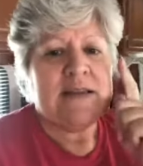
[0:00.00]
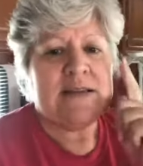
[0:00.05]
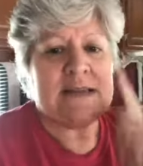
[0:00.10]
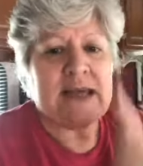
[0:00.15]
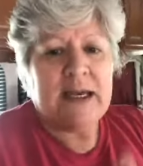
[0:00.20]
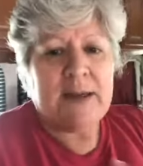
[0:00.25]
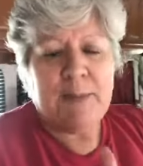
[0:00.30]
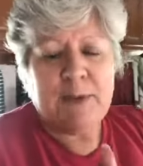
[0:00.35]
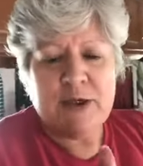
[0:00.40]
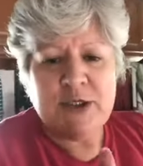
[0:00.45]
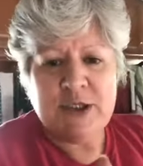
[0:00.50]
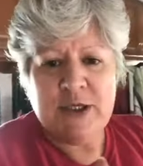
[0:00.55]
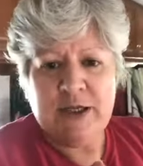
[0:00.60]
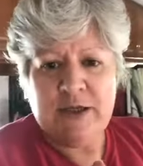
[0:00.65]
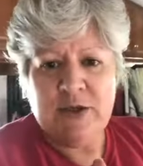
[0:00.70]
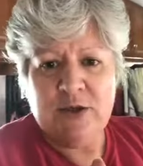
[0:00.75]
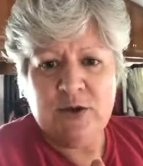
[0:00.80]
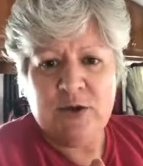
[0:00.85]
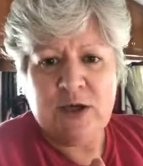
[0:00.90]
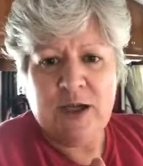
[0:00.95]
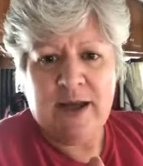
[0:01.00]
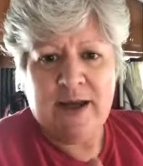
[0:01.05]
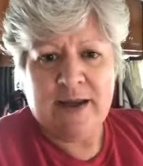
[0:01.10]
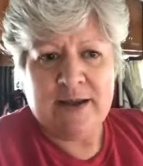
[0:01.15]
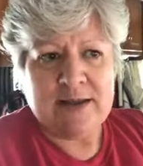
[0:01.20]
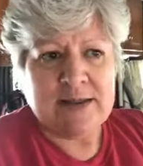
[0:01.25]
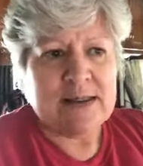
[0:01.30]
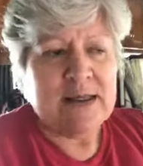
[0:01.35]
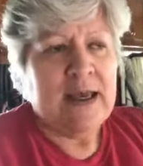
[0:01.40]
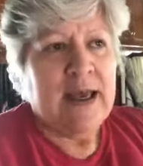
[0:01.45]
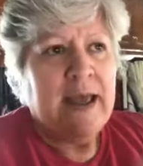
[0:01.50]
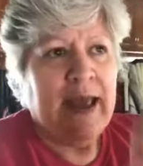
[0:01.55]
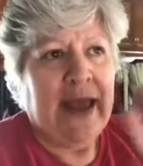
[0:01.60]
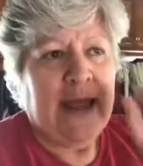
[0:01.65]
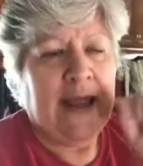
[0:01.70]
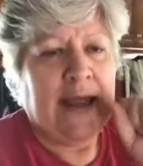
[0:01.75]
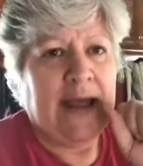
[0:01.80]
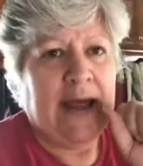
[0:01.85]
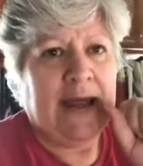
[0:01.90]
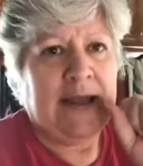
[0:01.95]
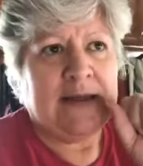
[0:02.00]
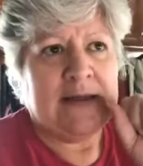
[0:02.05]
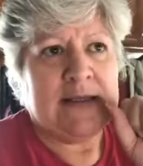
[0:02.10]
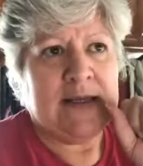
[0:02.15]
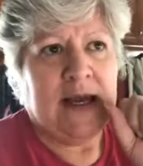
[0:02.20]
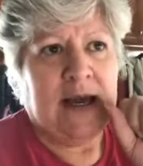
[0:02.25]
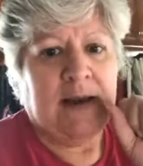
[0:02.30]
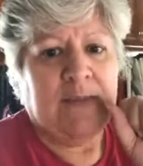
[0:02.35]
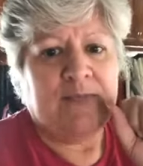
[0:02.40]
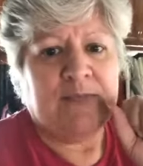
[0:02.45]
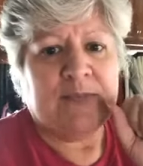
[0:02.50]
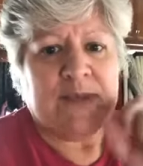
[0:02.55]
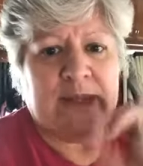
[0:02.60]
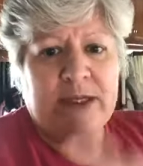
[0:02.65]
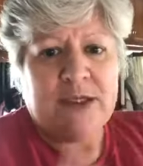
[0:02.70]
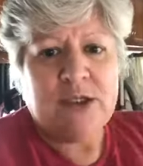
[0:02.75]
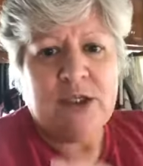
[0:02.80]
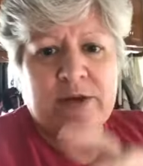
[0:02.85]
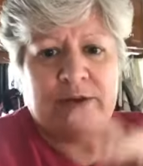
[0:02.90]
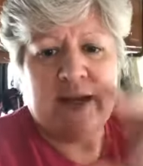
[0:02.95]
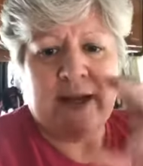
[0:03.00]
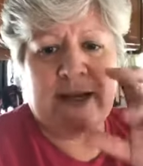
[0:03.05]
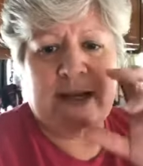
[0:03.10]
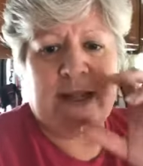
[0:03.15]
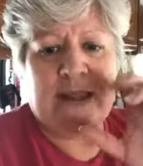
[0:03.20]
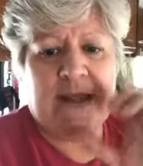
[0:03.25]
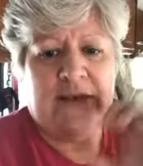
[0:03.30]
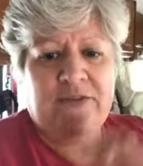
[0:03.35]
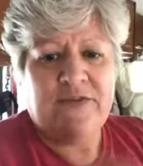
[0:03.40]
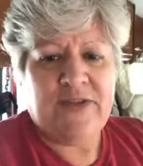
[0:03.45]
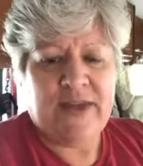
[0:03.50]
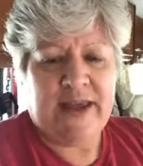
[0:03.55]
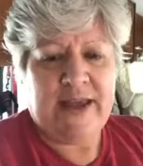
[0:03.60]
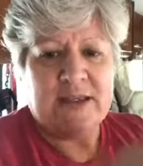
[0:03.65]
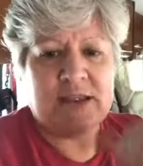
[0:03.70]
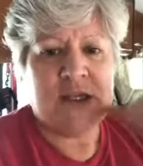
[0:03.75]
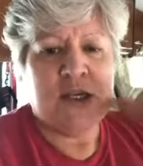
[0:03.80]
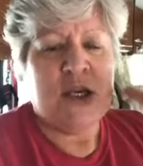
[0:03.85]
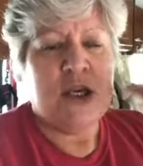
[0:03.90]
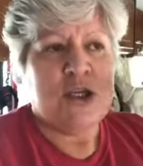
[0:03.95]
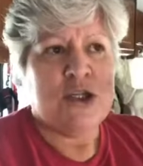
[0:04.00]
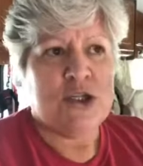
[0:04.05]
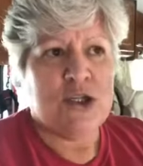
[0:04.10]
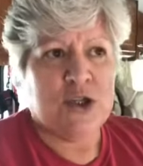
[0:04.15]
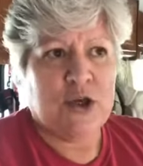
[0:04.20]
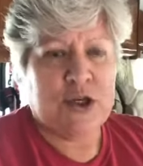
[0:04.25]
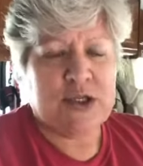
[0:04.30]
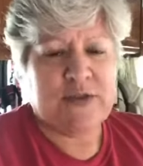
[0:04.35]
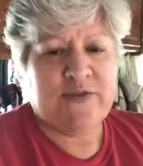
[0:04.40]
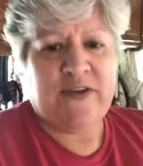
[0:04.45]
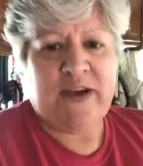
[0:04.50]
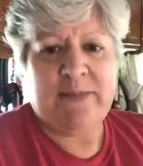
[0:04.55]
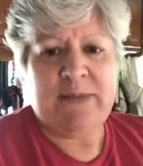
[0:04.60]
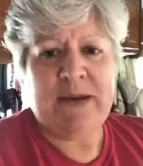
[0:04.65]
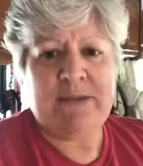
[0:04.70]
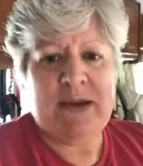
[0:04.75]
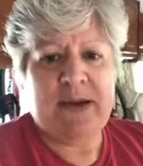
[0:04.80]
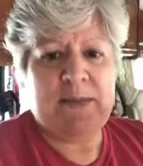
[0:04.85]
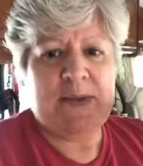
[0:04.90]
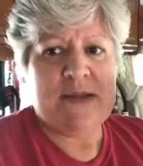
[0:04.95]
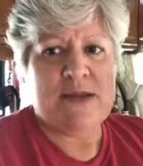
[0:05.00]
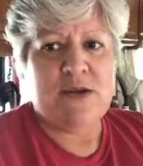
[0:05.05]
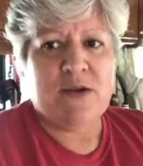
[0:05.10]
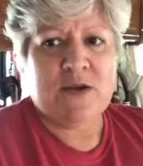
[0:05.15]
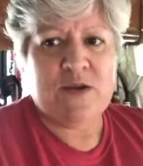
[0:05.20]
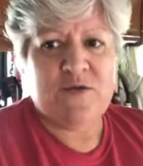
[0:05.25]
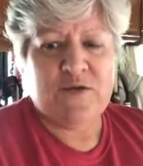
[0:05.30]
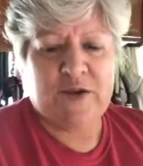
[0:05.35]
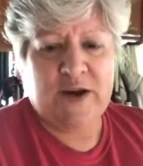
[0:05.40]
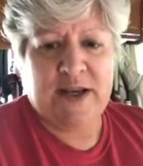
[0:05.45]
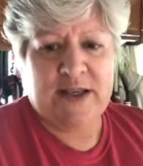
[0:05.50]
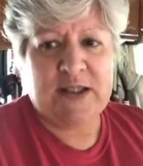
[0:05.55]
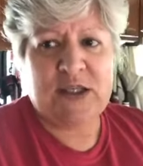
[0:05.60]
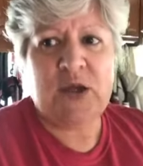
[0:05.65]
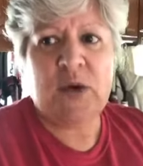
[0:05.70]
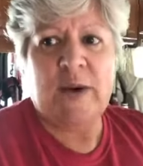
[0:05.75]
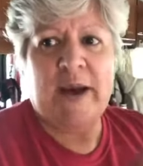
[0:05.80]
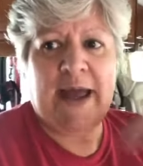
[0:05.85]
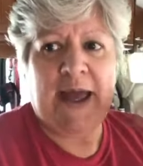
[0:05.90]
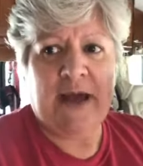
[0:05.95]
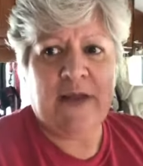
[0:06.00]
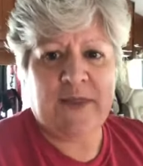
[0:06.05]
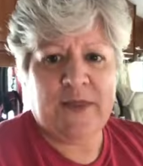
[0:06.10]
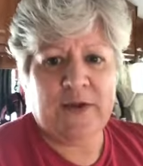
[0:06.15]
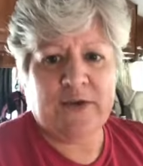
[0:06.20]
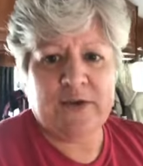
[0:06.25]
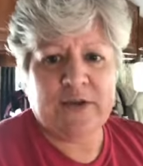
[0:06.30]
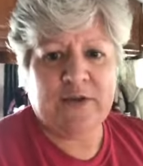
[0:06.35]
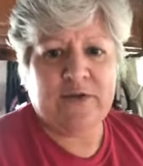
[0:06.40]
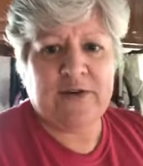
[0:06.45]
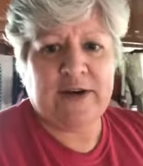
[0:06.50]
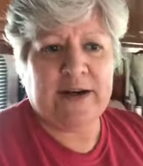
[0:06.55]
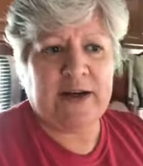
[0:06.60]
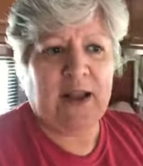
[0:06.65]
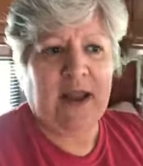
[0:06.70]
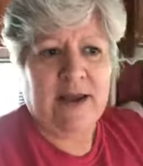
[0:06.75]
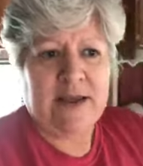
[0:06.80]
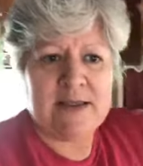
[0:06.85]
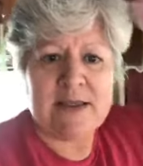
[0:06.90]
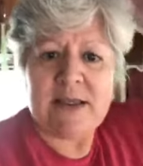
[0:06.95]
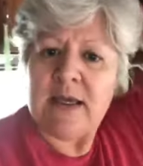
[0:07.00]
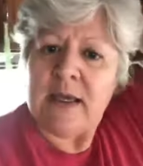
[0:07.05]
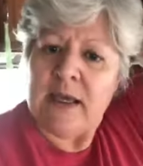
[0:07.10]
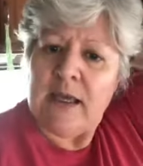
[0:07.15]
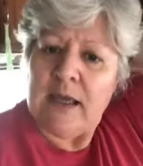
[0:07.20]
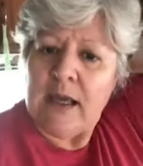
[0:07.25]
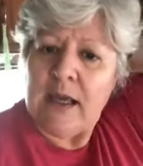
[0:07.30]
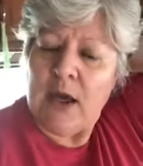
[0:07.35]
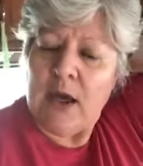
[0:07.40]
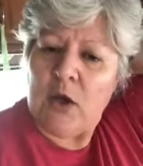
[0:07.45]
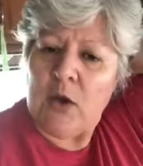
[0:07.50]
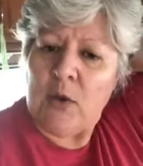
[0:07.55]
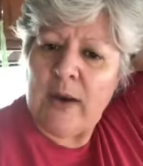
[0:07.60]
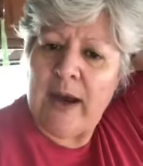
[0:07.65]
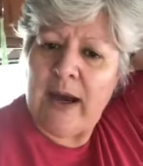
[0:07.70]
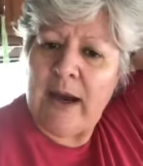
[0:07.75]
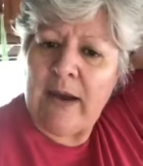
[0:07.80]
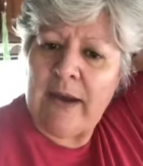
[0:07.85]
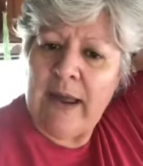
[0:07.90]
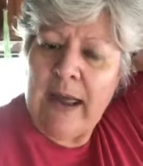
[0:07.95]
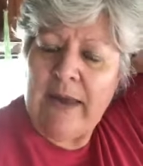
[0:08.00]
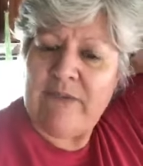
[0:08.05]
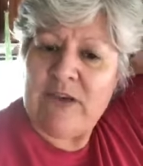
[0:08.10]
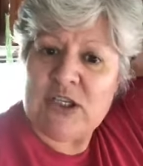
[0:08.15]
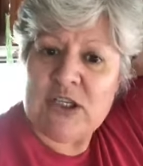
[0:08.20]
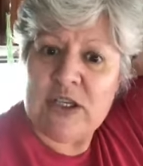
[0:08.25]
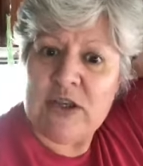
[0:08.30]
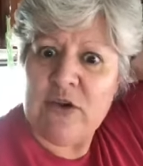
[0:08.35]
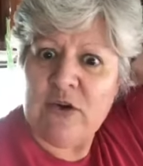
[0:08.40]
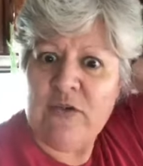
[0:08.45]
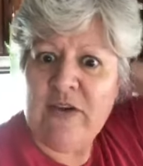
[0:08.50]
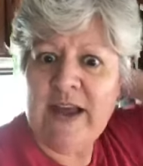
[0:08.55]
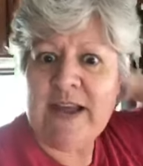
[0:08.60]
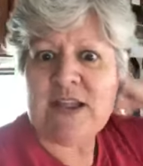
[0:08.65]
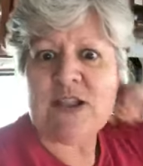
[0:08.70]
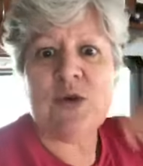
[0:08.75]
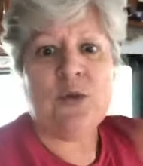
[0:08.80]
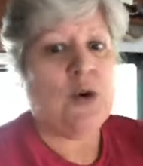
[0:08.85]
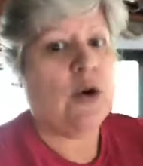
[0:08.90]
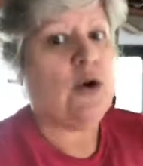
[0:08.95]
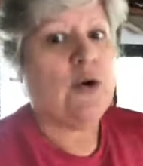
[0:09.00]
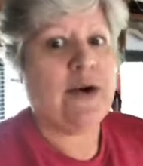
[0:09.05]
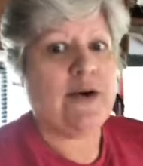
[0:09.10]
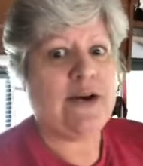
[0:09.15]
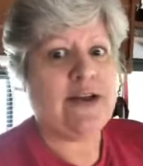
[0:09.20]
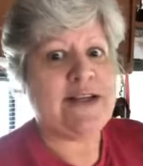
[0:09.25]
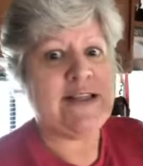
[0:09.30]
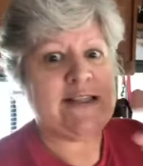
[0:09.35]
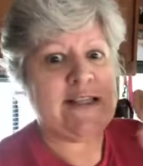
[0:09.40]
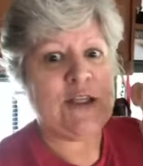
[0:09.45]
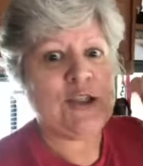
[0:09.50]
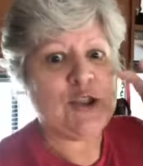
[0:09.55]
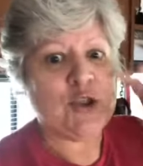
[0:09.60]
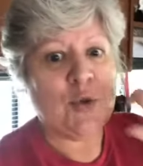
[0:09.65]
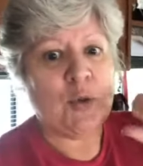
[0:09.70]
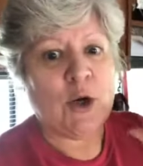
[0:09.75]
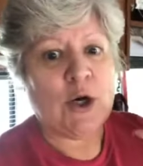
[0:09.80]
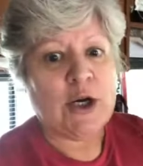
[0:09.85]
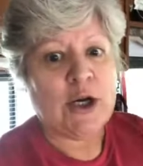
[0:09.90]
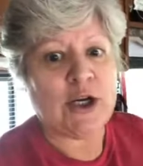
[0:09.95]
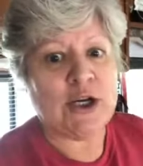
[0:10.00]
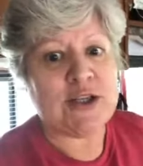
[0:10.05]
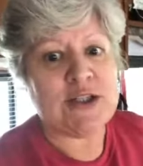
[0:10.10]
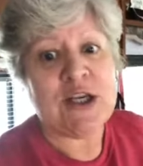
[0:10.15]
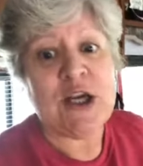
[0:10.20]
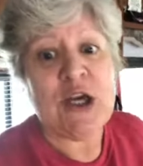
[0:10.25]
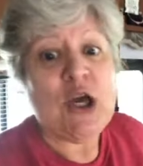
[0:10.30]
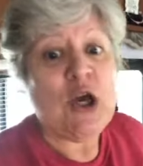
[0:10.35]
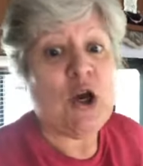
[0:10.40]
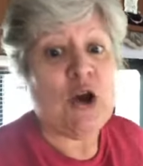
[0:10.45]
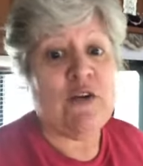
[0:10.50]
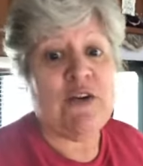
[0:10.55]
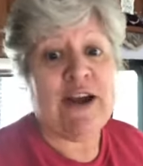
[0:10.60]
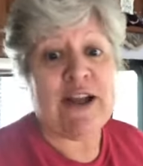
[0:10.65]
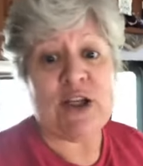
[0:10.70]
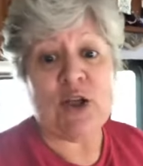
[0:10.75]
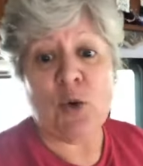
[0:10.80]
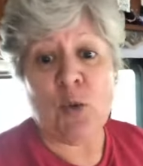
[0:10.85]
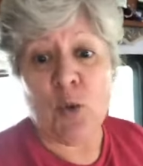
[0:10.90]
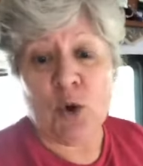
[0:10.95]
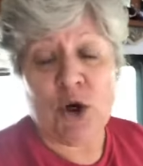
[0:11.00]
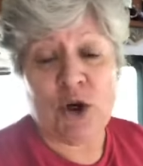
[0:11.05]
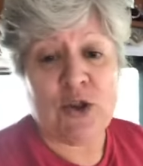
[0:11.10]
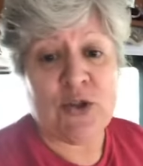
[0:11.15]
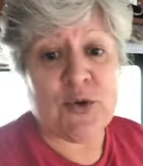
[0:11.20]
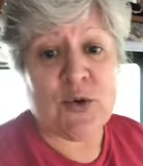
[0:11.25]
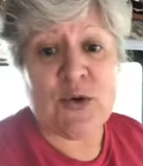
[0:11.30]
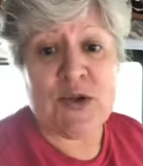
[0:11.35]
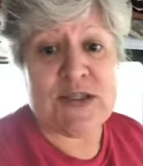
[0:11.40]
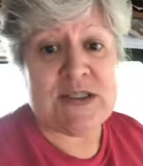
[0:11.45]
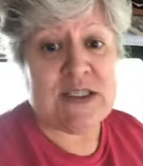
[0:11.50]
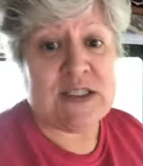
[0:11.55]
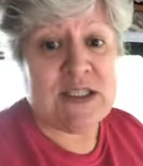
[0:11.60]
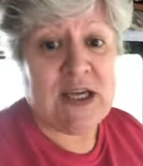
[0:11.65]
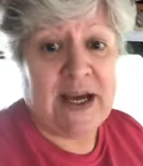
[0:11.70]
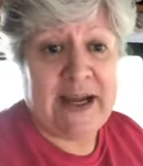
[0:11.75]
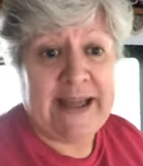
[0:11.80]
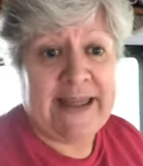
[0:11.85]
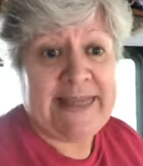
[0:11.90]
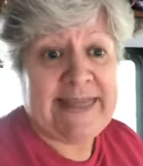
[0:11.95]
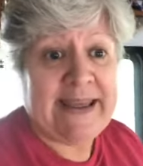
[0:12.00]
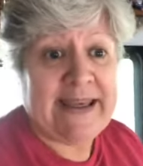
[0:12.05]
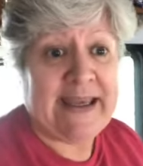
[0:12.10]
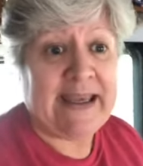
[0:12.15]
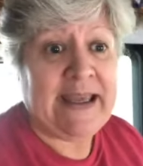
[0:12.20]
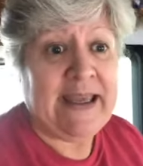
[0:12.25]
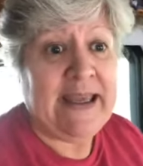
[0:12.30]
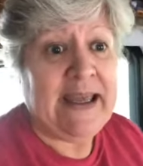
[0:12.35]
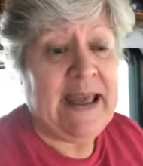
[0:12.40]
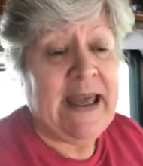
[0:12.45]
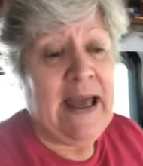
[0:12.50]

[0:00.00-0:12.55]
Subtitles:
Start appreciating your clients, and then turn around and give thanks to those family members and those friends who are out there on the front lines, who are having to, who are essential workers, who have had to work through this entire thing.